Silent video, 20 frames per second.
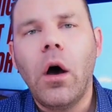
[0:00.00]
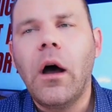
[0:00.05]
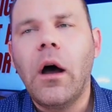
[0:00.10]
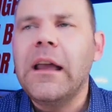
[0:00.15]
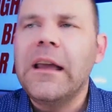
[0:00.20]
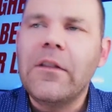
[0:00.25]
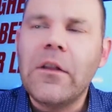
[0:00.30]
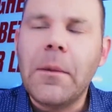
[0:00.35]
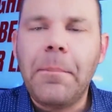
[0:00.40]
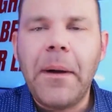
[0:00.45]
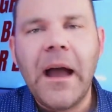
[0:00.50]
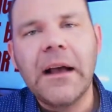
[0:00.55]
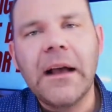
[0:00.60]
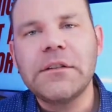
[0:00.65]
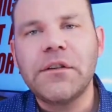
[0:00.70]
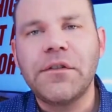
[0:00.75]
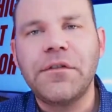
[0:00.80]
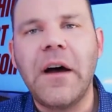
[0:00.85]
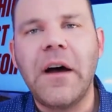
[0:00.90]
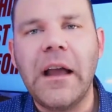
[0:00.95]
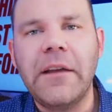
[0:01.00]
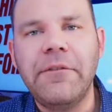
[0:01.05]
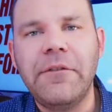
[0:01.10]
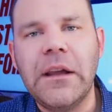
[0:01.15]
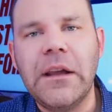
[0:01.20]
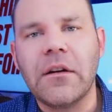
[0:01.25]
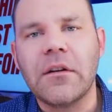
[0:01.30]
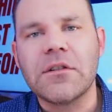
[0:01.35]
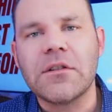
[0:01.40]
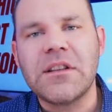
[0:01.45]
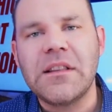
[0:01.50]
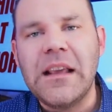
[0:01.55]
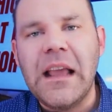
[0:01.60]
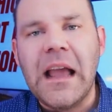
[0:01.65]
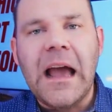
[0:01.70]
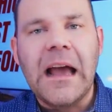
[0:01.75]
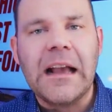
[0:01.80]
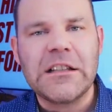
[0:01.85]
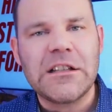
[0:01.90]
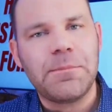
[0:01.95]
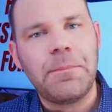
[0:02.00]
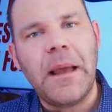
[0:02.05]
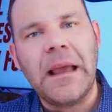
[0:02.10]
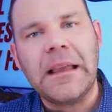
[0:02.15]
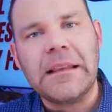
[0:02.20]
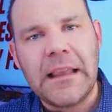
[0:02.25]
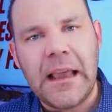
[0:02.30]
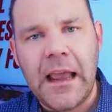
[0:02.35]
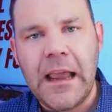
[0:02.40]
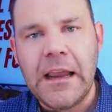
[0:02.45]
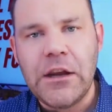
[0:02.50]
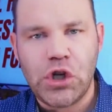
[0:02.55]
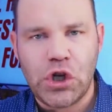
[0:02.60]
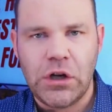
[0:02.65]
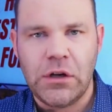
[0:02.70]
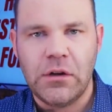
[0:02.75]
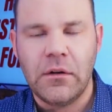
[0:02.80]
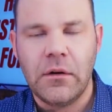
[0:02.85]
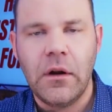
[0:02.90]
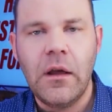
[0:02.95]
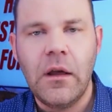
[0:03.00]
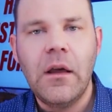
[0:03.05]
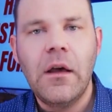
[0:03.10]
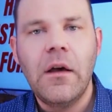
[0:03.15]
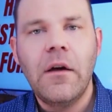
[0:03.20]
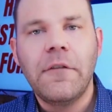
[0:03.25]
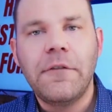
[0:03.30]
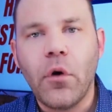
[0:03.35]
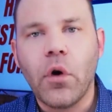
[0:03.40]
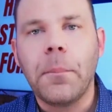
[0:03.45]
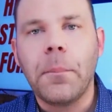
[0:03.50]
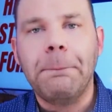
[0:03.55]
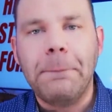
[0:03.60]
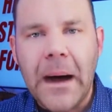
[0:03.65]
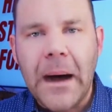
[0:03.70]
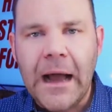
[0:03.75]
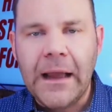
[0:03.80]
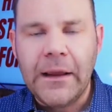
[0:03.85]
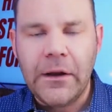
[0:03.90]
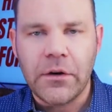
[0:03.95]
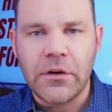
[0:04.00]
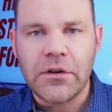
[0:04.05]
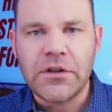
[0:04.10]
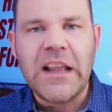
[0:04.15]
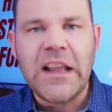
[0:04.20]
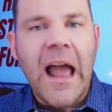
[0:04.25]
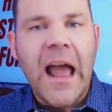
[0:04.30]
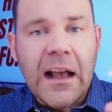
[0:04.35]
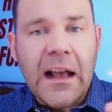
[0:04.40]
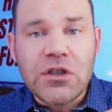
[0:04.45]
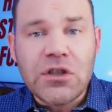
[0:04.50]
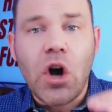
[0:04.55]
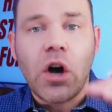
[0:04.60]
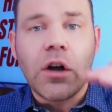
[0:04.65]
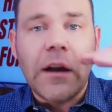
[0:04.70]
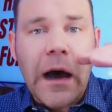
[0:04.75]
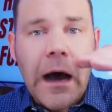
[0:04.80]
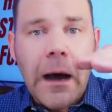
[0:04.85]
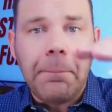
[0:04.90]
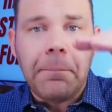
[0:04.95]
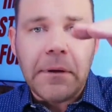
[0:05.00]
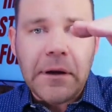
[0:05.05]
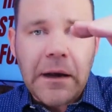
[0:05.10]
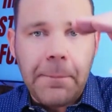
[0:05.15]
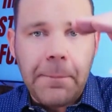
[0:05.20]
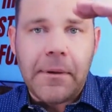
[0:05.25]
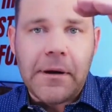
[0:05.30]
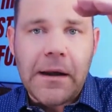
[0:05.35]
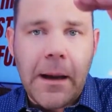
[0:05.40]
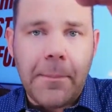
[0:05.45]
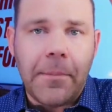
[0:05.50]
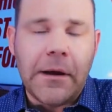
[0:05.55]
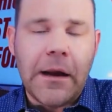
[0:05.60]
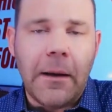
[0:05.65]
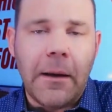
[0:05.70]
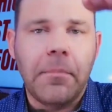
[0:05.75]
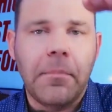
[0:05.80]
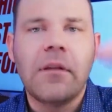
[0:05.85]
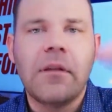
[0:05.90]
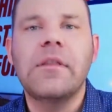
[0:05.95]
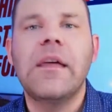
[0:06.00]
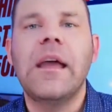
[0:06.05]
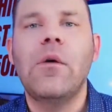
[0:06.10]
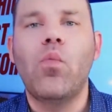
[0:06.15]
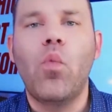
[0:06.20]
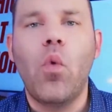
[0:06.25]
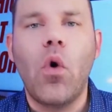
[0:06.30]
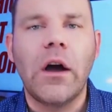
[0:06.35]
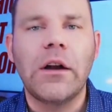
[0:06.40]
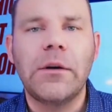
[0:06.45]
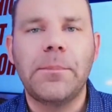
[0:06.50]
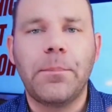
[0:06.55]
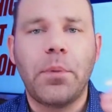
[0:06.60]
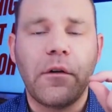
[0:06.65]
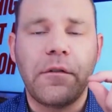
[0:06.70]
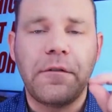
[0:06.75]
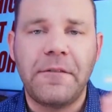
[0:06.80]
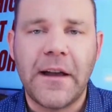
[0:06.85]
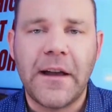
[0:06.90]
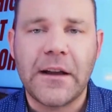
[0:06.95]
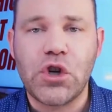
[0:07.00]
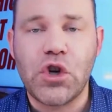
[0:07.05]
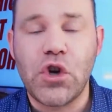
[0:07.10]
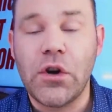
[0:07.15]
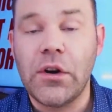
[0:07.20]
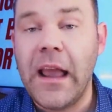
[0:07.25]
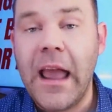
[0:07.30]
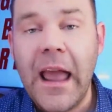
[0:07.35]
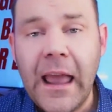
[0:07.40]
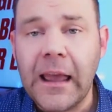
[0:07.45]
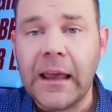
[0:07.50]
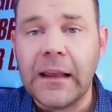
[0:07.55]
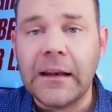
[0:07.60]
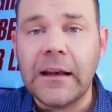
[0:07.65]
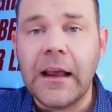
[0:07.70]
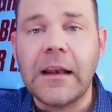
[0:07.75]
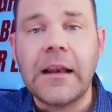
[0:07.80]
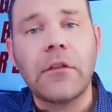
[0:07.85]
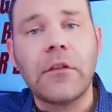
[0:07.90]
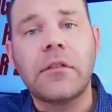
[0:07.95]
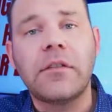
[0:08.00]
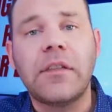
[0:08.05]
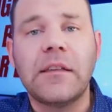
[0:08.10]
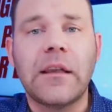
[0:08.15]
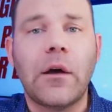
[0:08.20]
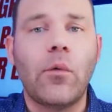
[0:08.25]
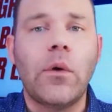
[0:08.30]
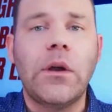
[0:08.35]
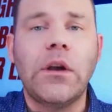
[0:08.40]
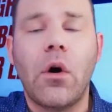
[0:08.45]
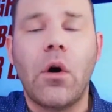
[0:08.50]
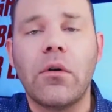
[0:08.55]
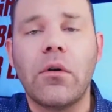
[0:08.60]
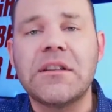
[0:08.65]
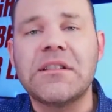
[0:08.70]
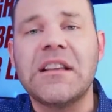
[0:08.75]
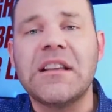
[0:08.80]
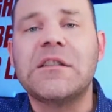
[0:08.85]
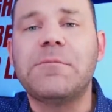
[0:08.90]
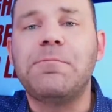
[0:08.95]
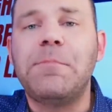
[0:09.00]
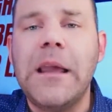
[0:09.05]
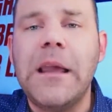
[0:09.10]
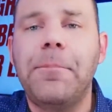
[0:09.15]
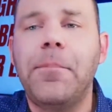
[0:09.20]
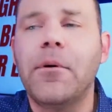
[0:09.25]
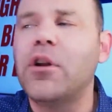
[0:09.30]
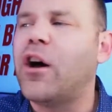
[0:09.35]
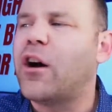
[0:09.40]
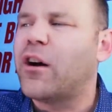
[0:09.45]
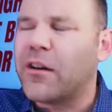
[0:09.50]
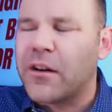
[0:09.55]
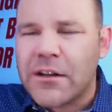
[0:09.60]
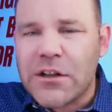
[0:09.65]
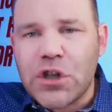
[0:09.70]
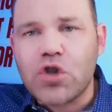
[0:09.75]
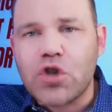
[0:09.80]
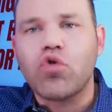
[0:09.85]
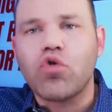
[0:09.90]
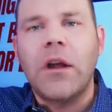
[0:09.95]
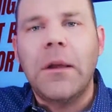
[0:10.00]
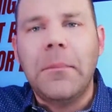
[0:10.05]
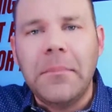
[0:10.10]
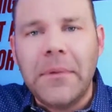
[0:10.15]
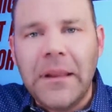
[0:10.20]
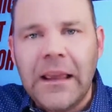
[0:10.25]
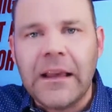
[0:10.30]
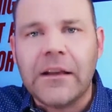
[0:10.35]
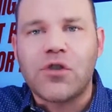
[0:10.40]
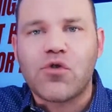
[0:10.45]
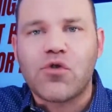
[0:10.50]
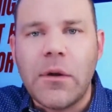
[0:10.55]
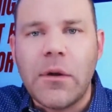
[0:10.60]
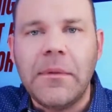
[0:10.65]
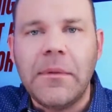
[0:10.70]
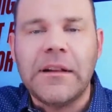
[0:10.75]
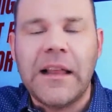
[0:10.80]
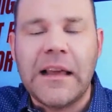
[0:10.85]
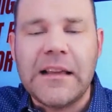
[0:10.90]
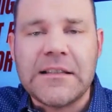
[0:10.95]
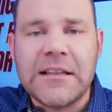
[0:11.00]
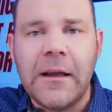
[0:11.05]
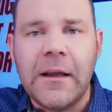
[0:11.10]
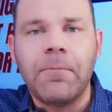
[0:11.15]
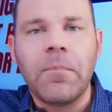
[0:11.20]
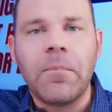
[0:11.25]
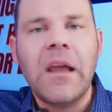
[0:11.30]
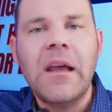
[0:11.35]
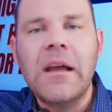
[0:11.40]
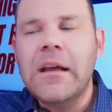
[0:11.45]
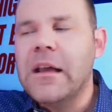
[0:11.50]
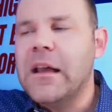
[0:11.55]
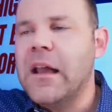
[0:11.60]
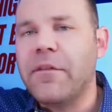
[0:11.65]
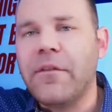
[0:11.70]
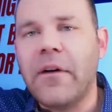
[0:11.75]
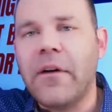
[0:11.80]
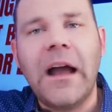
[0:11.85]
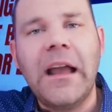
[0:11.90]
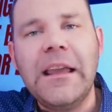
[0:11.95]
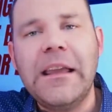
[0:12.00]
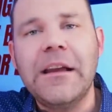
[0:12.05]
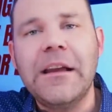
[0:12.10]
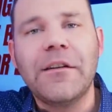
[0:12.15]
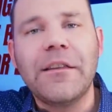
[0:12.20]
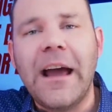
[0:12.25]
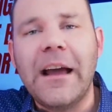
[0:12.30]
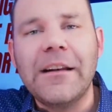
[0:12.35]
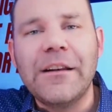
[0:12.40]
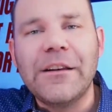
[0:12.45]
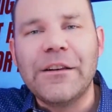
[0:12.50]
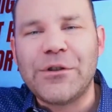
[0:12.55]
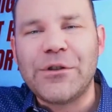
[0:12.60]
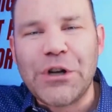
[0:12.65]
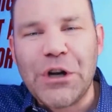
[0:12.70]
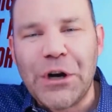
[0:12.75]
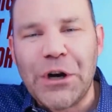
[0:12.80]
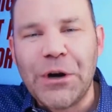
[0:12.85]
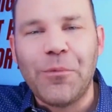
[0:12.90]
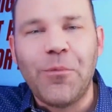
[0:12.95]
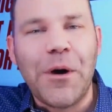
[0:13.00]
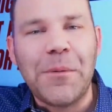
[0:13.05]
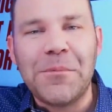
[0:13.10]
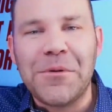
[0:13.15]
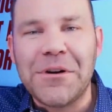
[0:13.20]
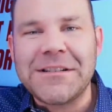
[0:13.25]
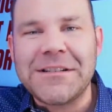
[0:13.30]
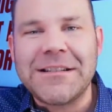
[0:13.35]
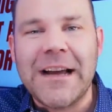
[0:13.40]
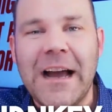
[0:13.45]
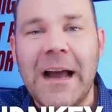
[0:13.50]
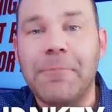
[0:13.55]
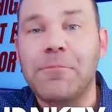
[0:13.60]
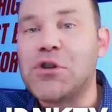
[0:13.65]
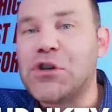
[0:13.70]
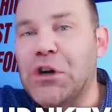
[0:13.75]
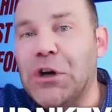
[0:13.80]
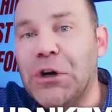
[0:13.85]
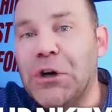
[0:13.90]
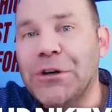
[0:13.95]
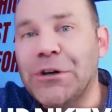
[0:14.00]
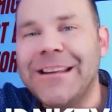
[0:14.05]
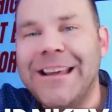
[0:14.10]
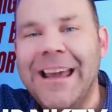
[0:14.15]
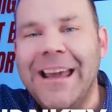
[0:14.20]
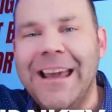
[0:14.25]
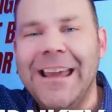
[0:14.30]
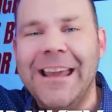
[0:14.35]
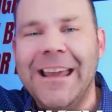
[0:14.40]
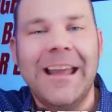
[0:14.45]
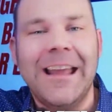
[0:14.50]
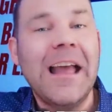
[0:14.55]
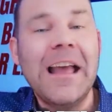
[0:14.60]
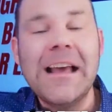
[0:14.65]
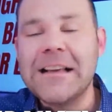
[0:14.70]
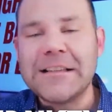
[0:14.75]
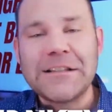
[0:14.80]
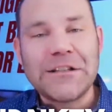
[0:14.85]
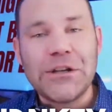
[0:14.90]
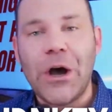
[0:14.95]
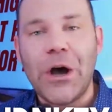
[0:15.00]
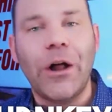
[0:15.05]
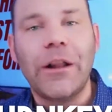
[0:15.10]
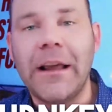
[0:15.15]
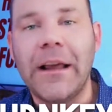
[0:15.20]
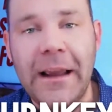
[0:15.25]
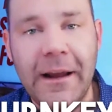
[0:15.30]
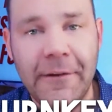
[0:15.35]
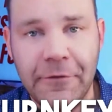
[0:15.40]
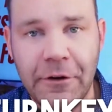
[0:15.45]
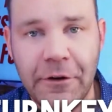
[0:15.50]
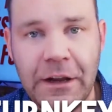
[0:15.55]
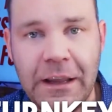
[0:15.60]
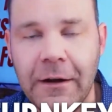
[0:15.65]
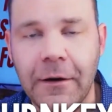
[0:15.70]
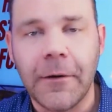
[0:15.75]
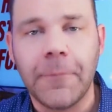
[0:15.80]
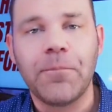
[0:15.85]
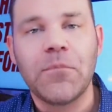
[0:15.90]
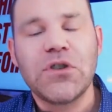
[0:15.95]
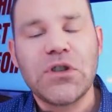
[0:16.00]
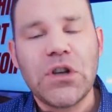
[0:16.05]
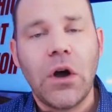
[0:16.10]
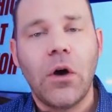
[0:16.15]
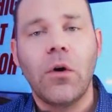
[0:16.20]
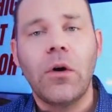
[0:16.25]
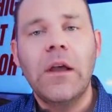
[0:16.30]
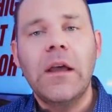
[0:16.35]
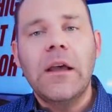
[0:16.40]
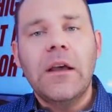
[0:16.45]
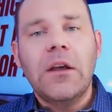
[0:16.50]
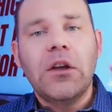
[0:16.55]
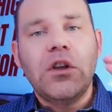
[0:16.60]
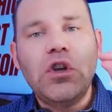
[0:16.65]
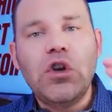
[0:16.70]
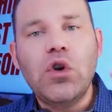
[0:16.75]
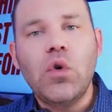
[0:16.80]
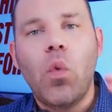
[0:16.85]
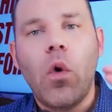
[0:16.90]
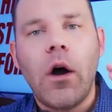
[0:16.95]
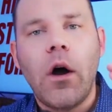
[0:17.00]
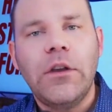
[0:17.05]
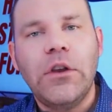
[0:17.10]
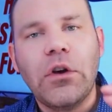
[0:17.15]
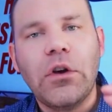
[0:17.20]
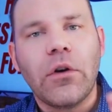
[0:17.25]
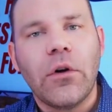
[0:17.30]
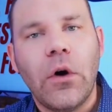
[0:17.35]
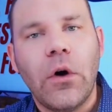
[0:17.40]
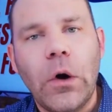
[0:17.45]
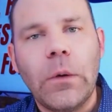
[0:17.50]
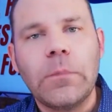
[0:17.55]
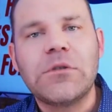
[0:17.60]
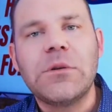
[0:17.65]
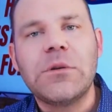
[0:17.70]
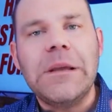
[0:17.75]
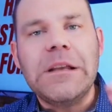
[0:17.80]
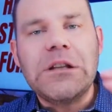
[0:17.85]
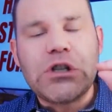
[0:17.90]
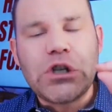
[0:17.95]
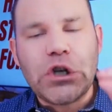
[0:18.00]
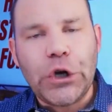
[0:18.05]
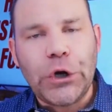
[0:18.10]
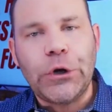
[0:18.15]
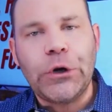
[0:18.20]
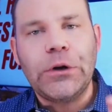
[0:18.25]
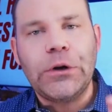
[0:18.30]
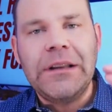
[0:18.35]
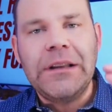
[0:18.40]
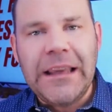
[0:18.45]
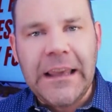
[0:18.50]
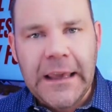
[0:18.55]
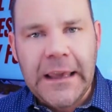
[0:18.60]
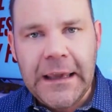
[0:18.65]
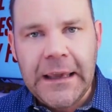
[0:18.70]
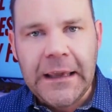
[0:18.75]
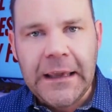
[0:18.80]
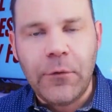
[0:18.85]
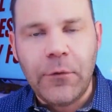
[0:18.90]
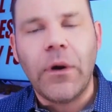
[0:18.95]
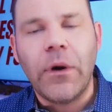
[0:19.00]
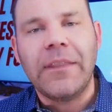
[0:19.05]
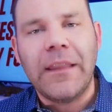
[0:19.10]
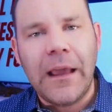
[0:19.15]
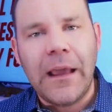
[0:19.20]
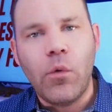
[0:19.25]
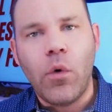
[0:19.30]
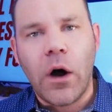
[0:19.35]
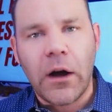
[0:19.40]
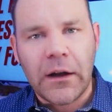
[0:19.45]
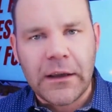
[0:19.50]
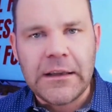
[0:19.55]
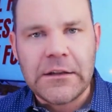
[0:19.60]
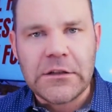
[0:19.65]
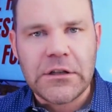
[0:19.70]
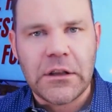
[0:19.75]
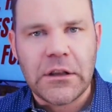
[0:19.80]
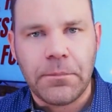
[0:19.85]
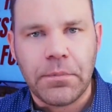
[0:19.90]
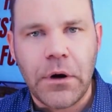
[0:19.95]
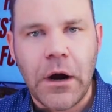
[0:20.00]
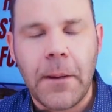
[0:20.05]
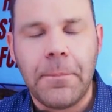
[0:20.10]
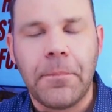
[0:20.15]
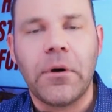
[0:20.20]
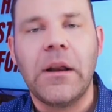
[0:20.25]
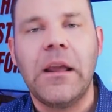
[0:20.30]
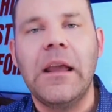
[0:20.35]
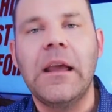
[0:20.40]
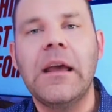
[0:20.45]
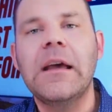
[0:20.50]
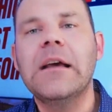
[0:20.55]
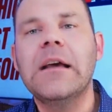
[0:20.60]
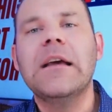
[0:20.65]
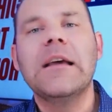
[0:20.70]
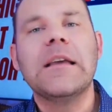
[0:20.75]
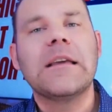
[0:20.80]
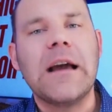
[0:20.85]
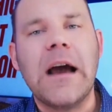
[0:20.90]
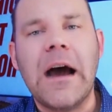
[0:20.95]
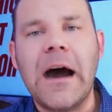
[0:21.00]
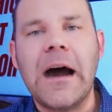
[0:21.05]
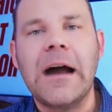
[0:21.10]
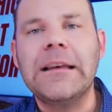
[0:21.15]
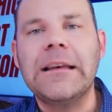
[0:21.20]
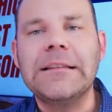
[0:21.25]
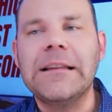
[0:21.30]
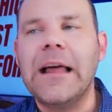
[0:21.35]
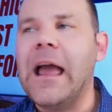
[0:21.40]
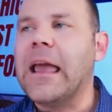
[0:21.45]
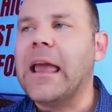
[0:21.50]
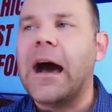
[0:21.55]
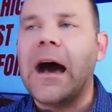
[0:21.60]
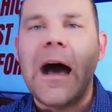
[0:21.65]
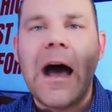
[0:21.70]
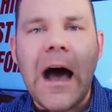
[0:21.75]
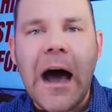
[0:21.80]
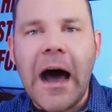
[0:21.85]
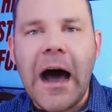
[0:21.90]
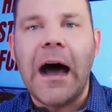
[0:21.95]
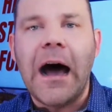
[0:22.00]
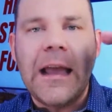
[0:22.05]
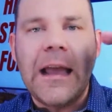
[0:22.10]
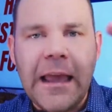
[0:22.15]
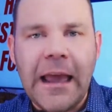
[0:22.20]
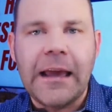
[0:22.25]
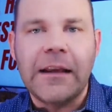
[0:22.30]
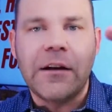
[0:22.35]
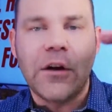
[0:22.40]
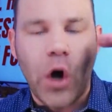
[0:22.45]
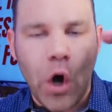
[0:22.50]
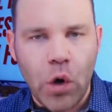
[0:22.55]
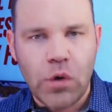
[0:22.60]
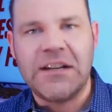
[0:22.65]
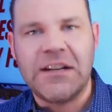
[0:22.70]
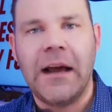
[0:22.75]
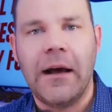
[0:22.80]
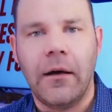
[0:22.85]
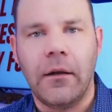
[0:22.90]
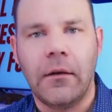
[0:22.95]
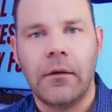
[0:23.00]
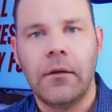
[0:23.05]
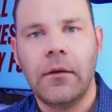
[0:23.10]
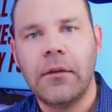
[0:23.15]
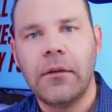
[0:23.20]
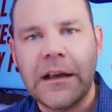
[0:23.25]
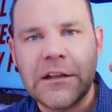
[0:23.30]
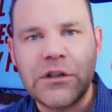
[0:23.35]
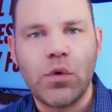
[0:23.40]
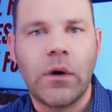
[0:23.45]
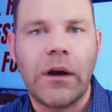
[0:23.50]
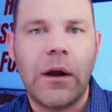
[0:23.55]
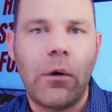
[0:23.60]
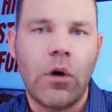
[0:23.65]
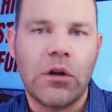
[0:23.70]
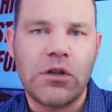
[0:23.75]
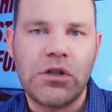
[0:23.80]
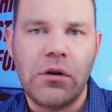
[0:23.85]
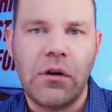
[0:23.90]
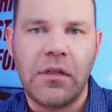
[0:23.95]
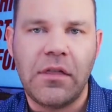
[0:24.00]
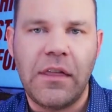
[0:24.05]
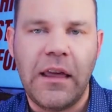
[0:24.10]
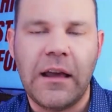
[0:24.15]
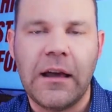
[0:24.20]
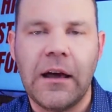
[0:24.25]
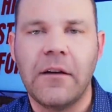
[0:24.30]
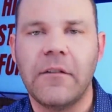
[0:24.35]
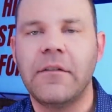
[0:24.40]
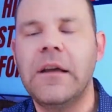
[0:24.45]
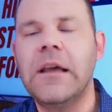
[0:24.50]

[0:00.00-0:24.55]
In the past 5 years, the expectation for buyers has gone up and up and up and up. They want perfection. And another thing that we notice is people are extremely, extremely lazy. If I hear that term one more time, turnkey, this is all I ever hear. So you want your home to be turnkey when they walk into the property, kind of like a high-end hotel. That's what I want you to think of.